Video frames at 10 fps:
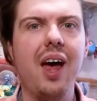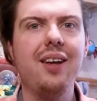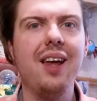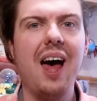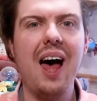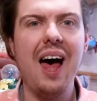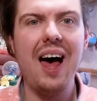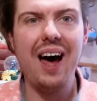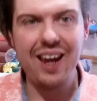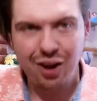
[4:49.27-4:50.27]
And
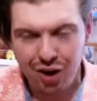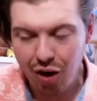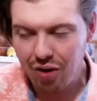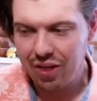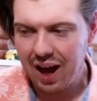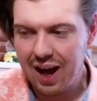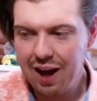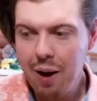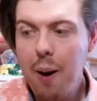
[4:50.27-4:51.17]
I got that,